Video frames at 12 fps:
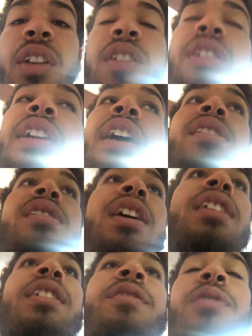you're not
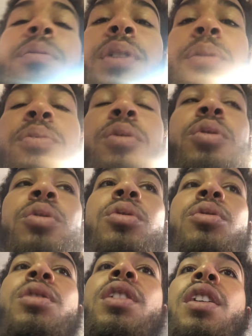settling for people who
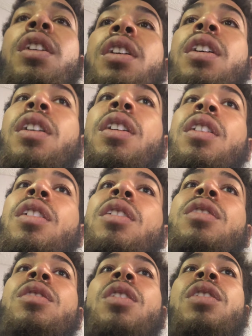
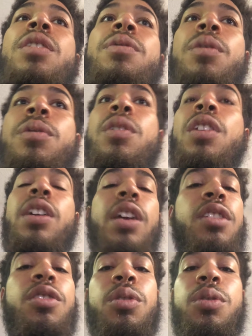don't even look
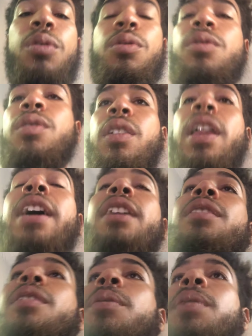at you. Like
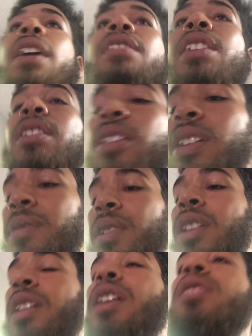when I say don't
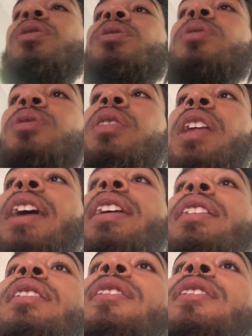even look at you, like